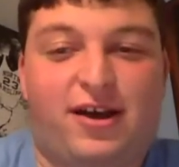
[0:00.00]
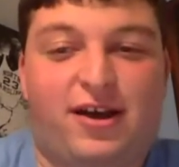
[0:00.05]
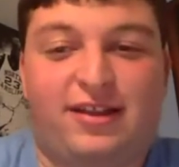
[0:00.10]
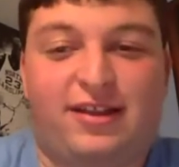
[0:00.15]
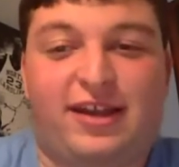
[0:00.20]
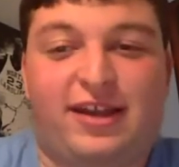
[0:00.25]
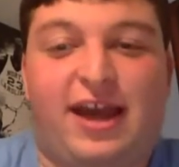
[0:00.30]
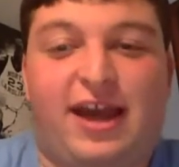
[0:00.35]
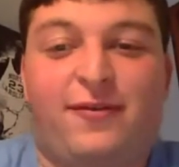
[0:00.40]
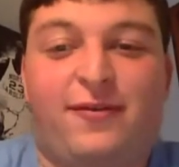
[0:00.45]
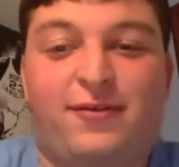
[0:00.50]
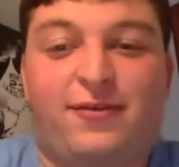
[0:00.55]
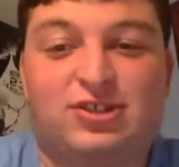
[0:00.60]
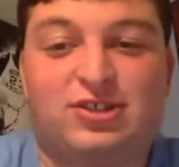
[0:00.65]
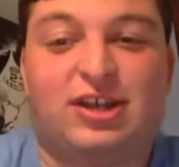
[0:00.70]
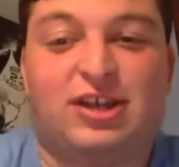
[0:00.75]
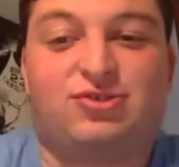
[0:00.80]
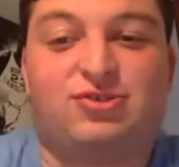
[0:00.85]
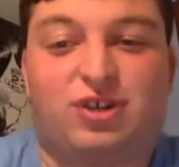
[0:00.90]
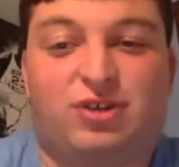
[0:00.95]
I think Alvin
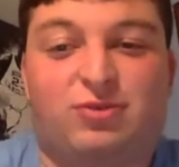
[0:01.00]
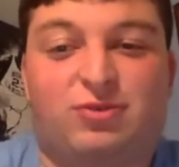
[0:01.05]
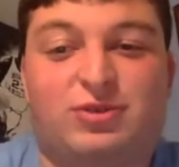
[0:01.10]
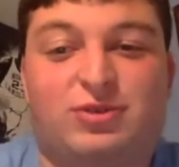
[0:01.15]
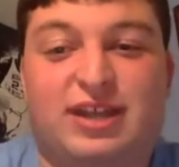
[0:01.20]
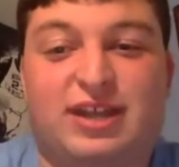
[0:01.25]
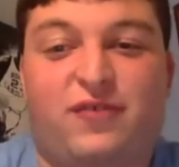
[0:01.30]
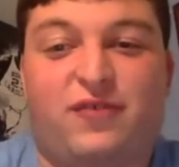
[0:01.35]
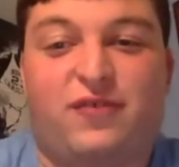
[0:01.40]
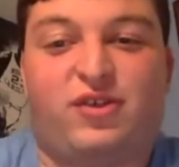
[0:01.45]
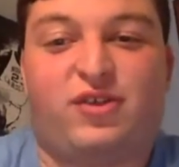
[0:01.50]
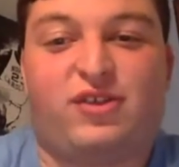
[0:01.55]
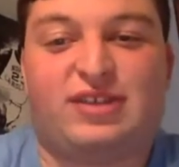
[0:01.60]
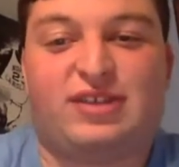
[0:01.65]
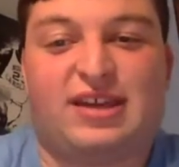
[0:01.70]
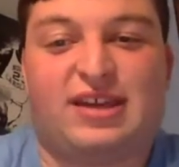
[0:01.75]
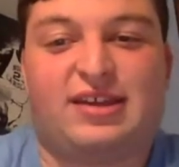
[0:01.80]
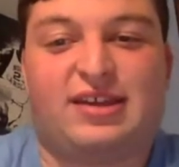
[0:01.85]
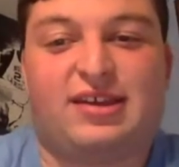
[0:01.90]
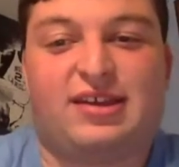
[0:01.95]
Gentry was there for the
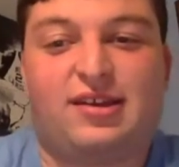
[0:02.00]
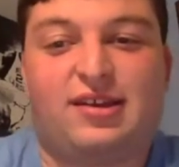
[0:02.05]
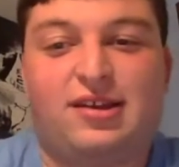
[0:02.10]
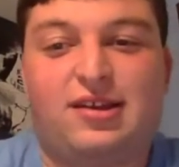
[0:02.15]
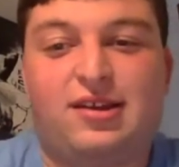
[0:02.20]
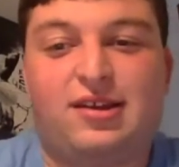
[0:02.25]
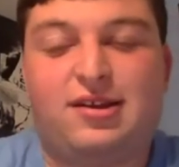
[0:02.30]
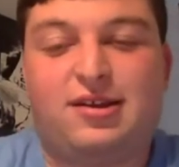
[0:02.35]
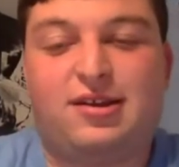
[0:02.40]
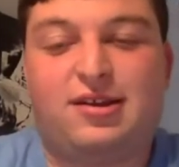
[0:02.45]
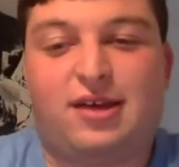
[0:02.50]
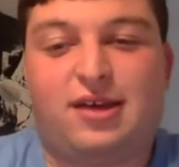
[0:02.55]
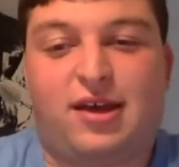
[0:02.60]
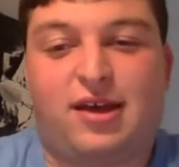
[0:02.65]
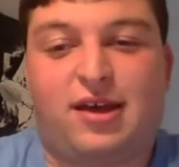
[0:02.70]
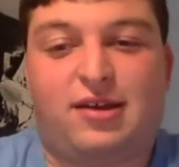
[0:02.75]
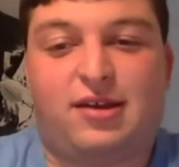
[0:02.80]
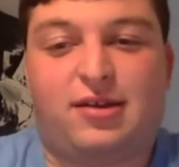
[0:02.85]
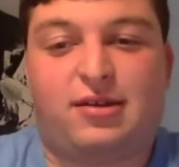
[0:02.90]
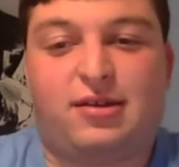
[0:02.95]
taking,
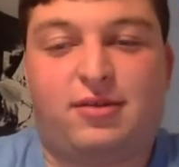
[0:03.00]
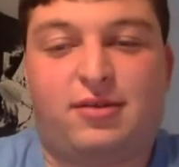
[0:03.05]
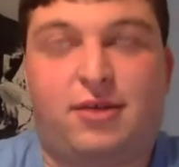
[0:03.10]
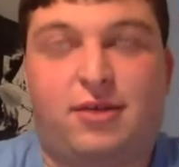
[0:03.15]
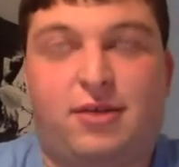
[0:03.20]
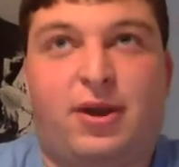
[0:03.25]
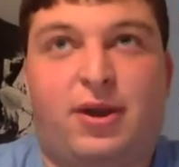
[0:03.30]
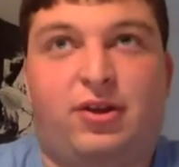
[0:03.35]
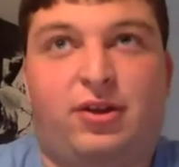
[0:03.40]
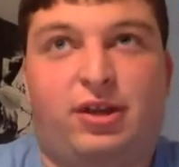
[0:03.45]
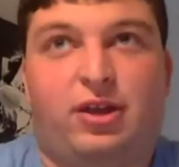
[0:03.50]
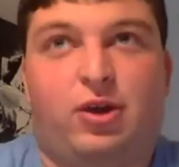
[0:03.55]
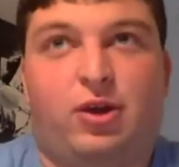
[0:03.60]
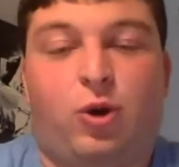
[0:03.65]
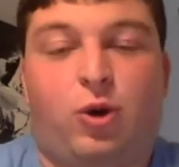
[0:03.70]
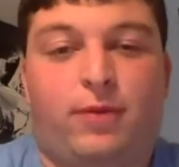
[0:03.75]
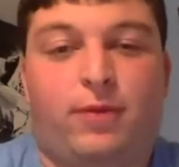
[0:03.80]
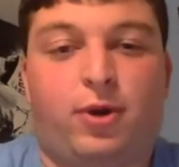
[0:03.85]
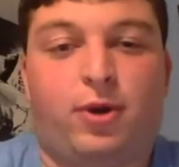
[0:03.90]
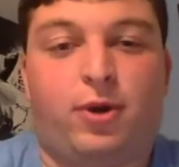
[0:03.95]
and apparently
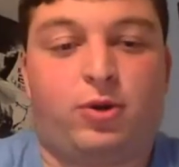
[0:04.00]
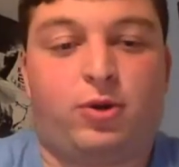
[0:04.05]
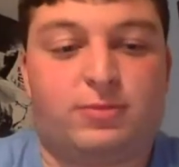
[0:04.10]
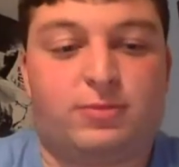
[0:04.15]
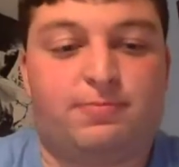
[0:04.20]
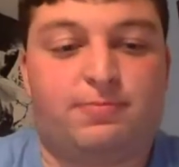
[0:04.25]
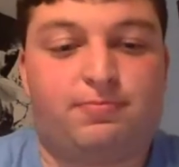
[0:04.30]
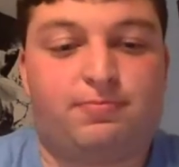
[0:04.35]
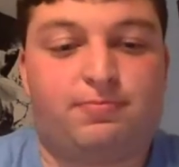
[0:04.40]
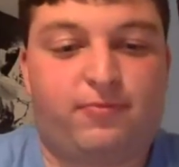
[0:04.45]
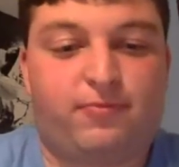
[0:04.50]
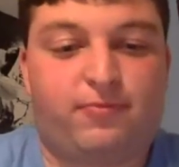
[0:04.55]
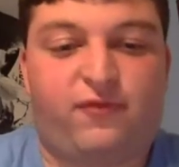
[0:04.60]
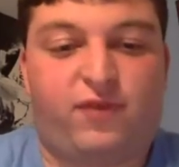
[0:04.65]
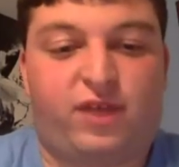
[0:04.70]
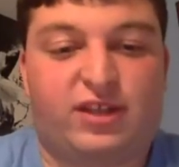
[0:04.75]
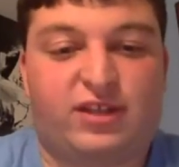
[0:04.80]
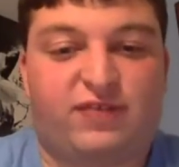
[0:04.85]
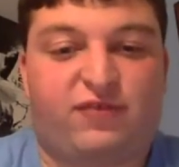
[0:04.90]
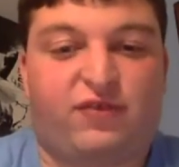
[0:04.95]
Hoiberg
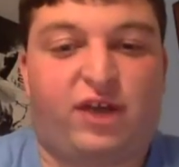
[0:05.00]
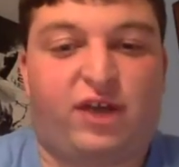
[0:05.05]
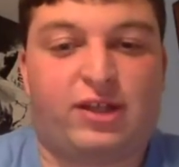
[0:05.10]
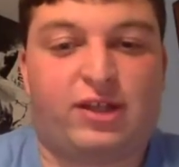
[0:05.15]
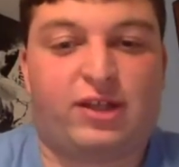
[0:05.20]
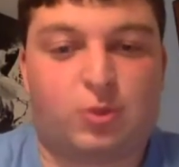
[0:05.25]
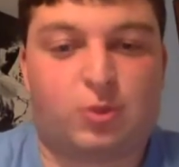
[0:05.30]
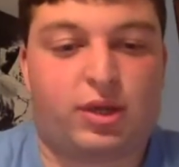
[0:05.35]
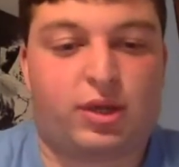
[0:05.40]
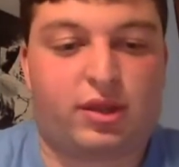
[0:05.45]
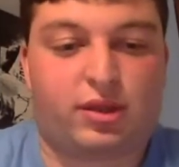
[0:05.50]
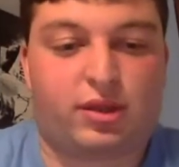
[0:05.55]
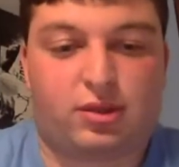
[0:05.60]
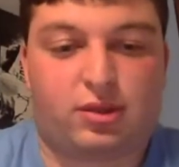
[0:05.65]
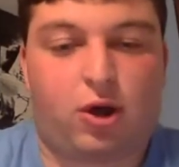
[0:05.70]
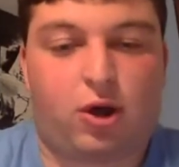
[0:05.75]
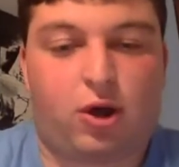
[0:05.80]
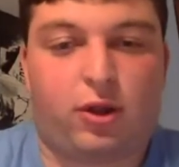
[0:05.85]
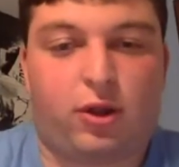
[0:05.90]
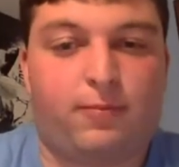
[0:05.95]
is friends with
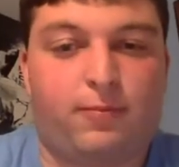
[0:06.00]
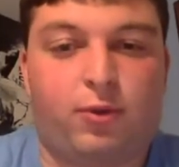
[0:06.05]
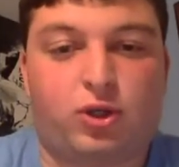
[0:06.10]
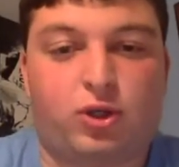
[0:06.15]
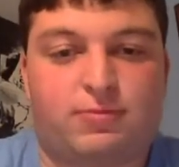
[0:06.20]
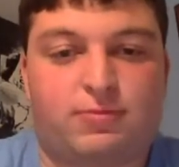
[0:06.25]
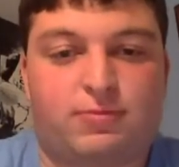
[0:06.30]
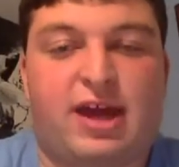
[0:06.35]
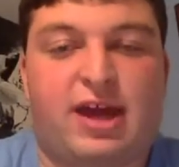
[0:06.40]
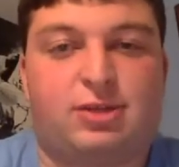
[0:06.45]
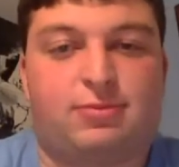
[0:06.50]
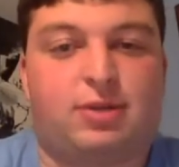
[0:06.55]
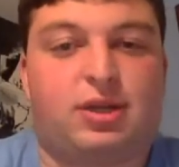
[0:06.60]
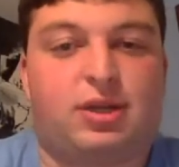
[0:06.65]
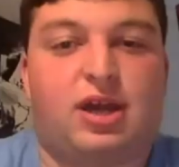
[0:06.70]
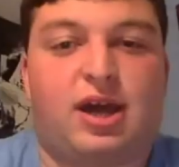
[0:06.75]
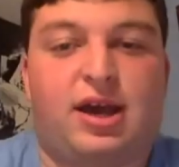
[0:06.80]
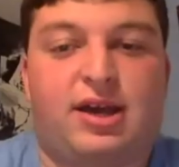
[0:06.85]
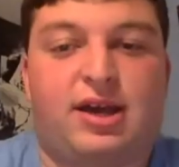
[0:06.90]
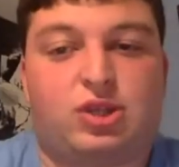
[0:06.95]
all the Bulls management
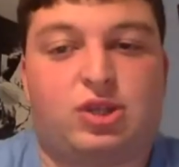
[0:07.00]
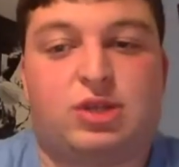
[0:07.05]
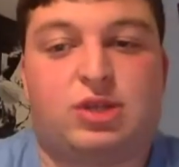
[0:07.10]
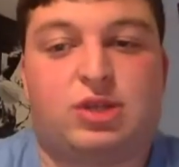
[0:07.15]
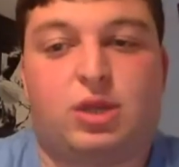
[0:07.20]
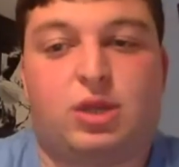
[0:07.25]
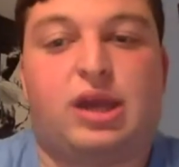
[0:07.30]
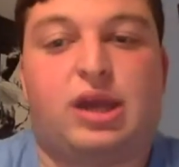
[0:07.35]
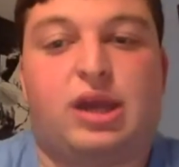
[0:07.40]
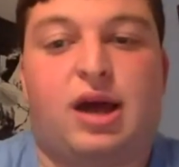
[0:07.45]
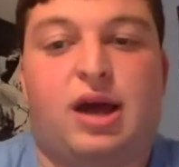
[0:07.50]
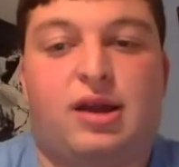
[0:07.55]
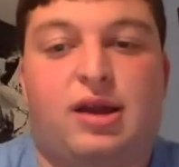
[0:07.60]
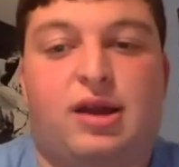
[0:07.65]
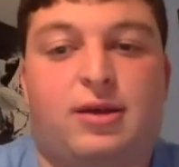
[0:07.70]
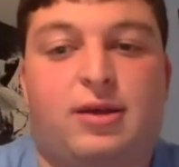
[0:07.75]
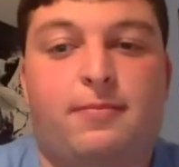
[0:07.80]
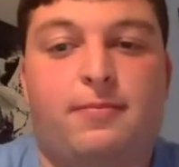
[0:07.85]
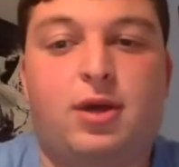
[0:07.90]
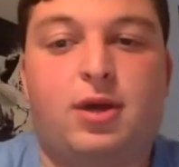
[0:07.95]
guys, so that's why they got
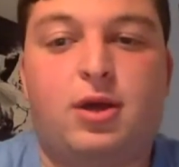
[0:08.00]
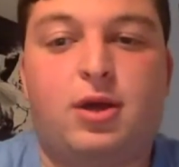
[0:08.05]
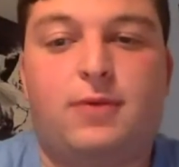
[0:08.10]
him.